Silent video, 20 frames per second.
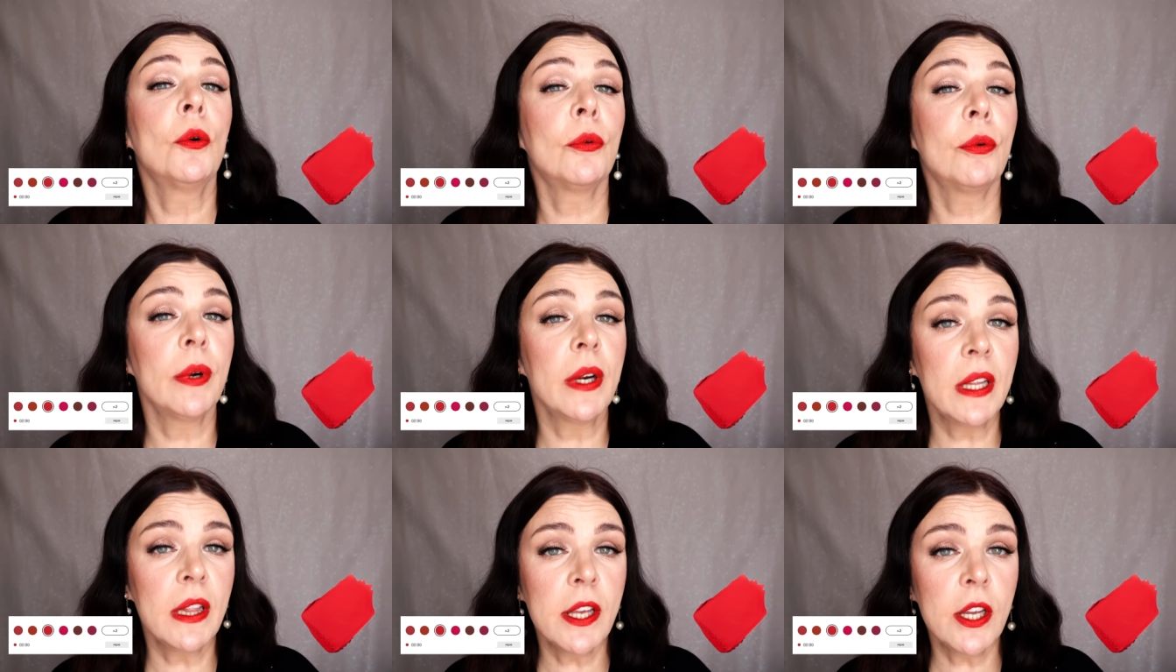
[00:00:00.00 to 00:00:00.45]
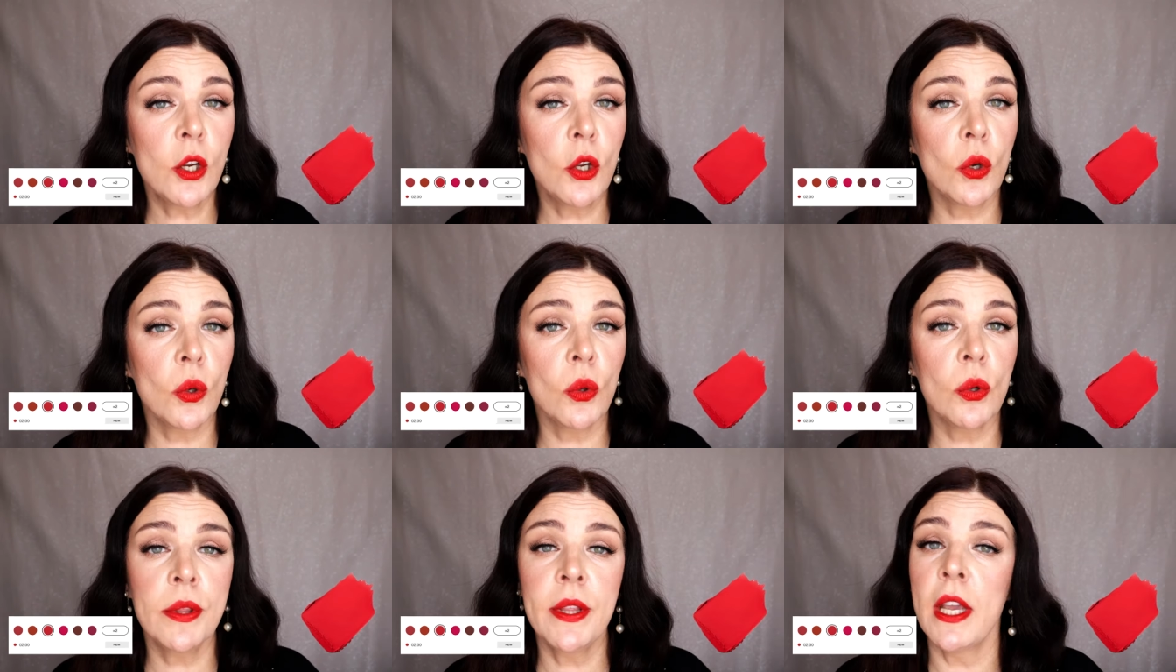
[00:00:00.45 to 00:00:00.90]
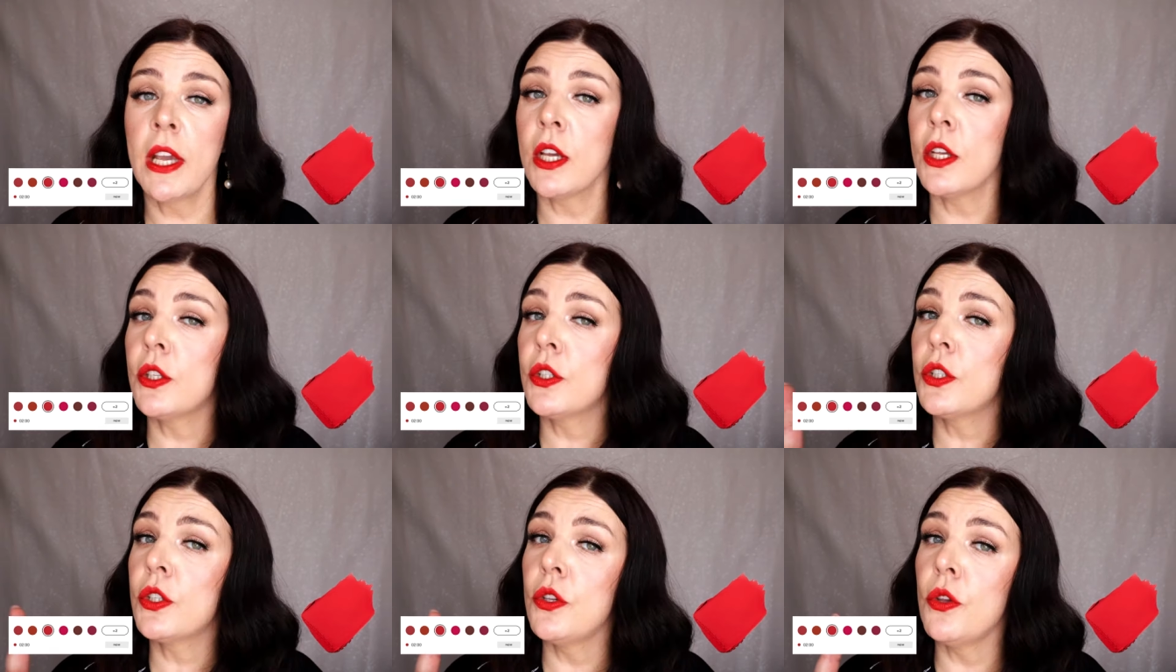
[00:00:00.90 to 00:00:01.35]
really good
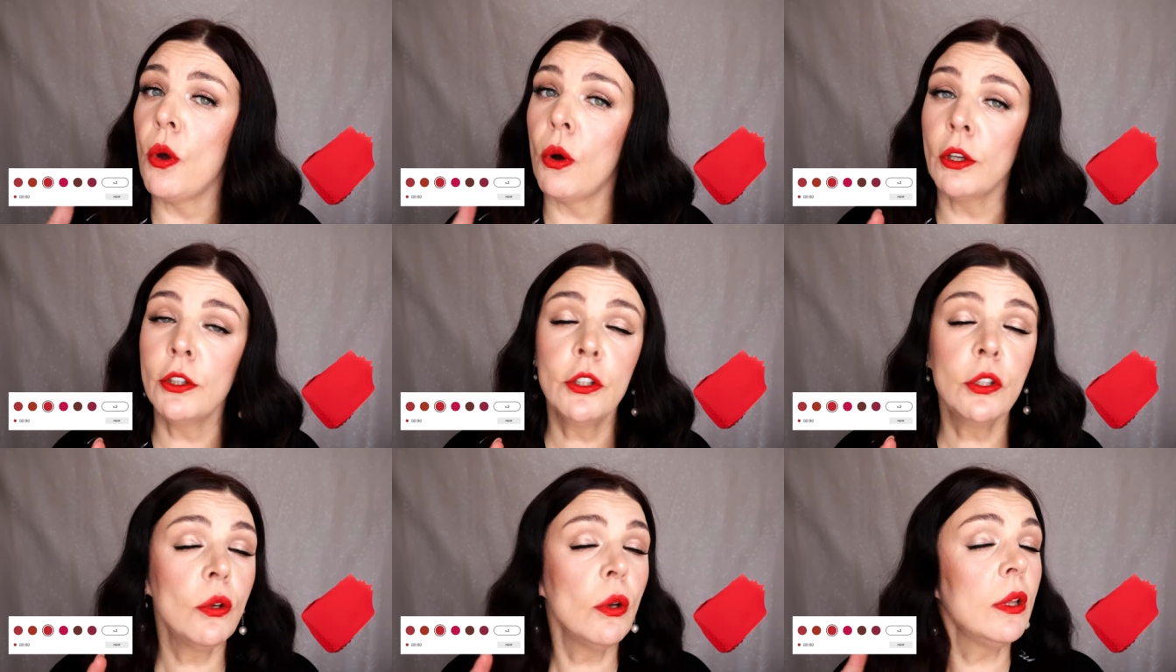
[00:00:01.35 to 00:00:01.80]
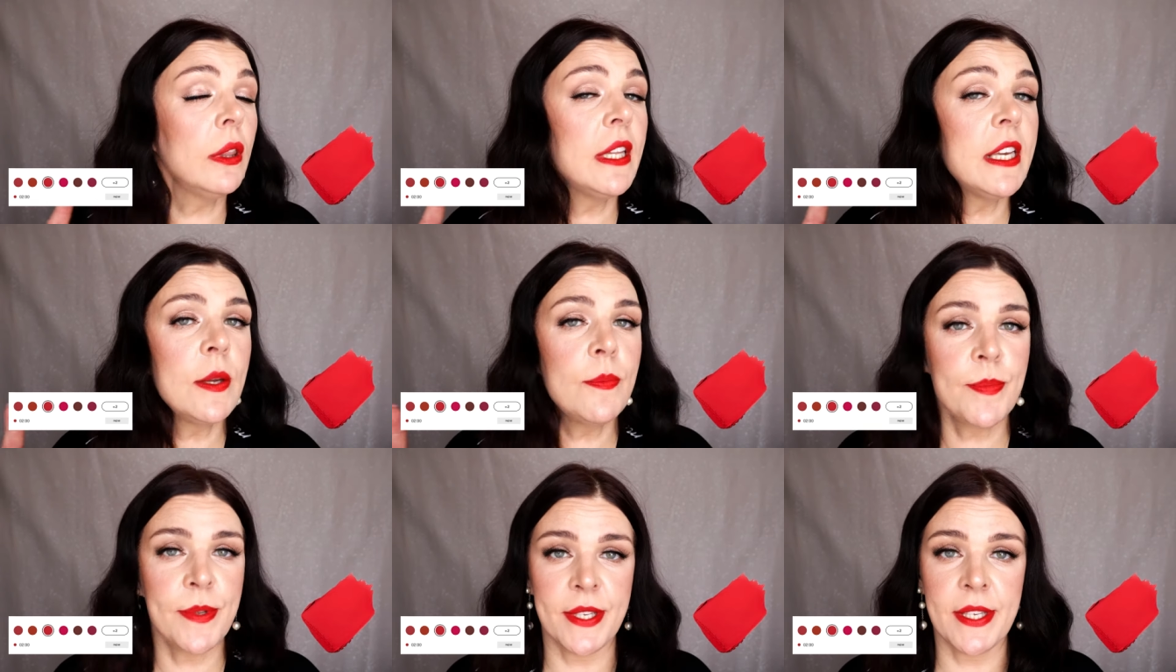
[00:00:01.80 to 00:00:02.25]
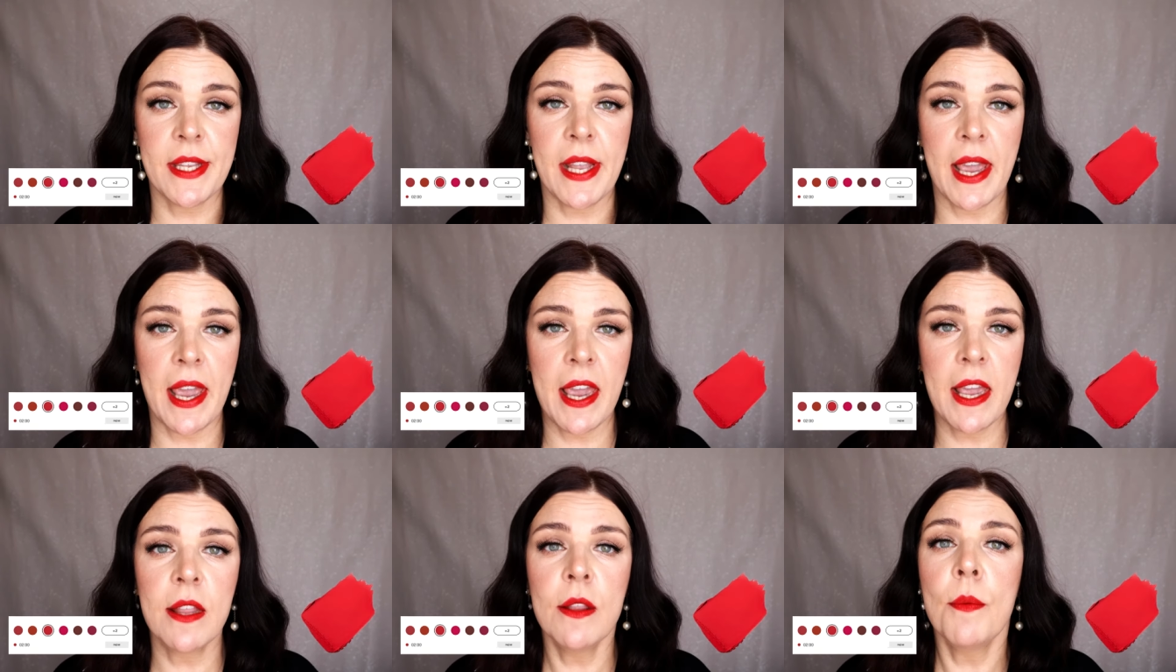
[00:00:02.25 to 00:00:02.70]
it's not your lip
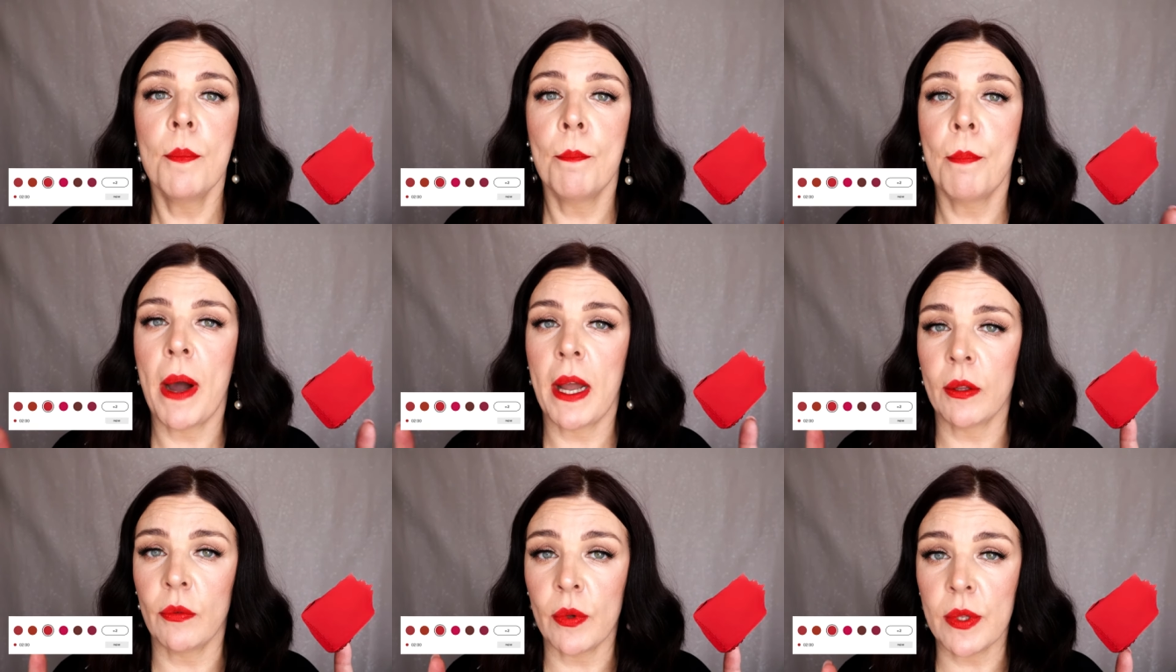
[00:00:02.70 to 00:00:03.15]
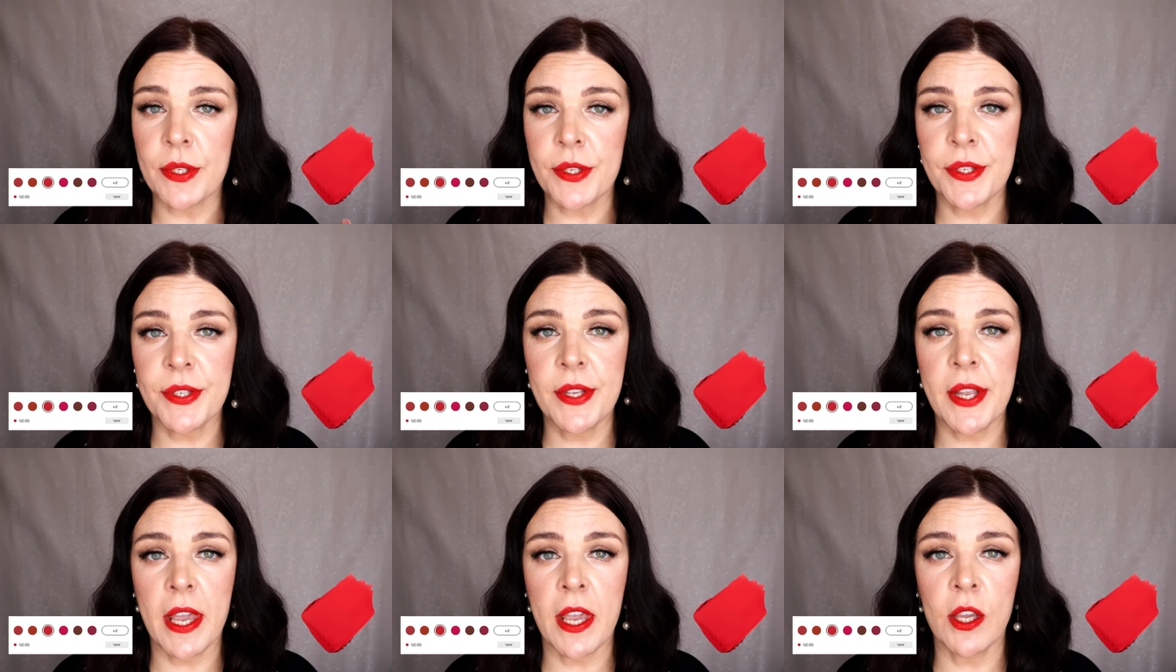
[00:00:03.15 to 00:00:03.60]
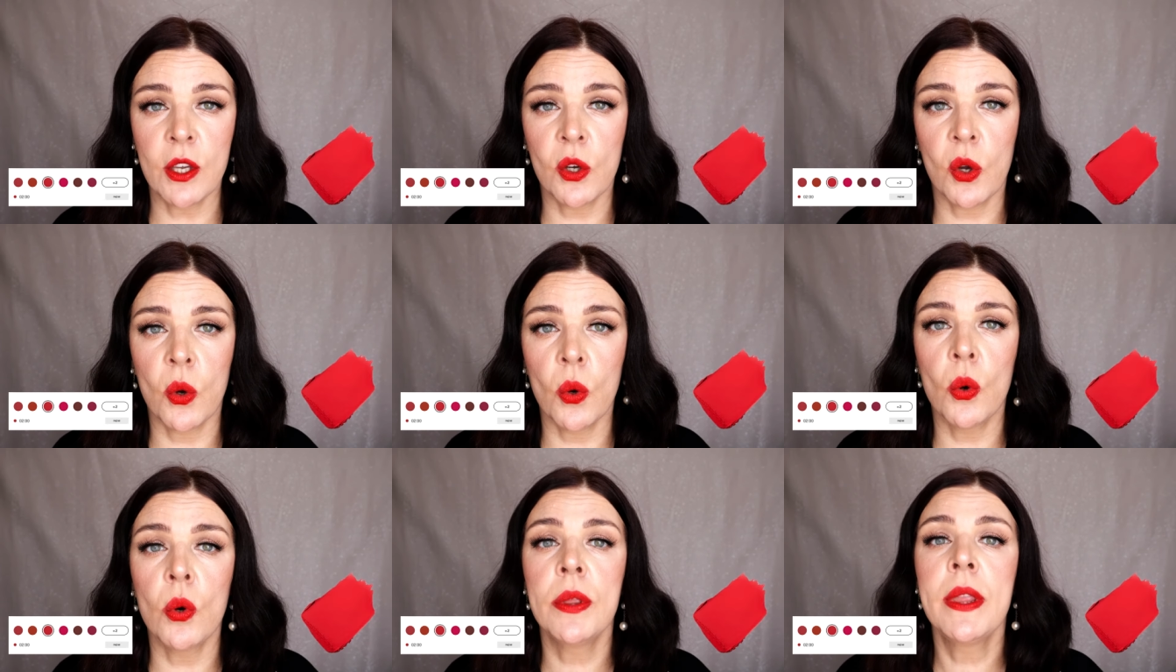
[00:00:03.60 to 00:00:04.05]
stain but will stay
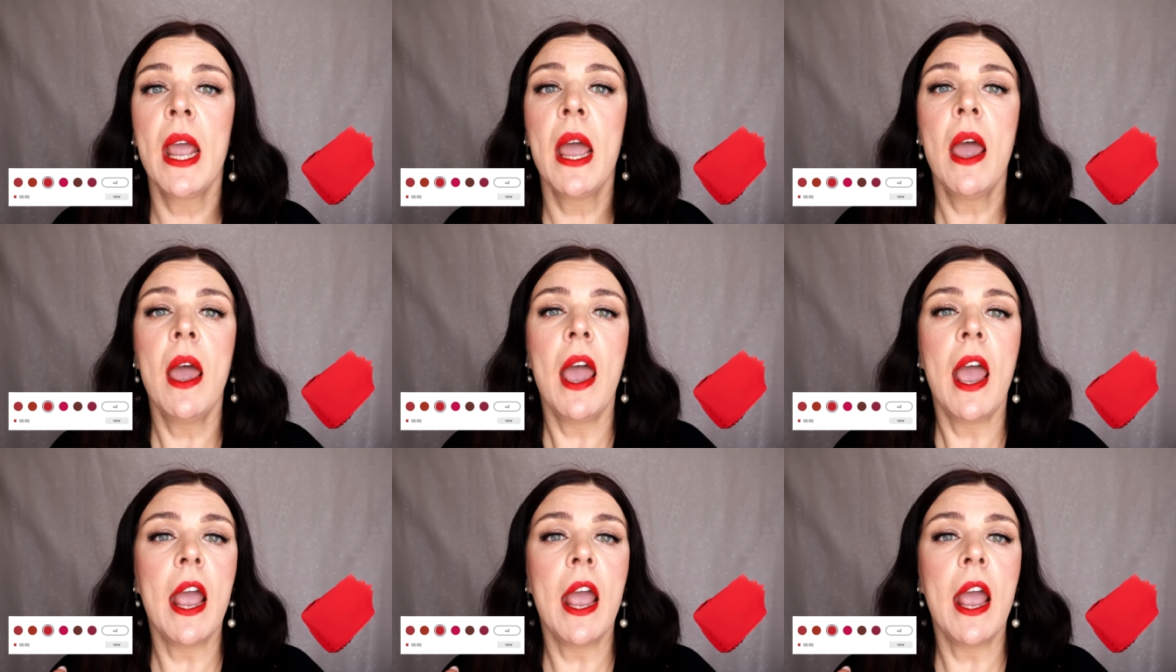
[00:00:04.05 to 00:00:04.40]
good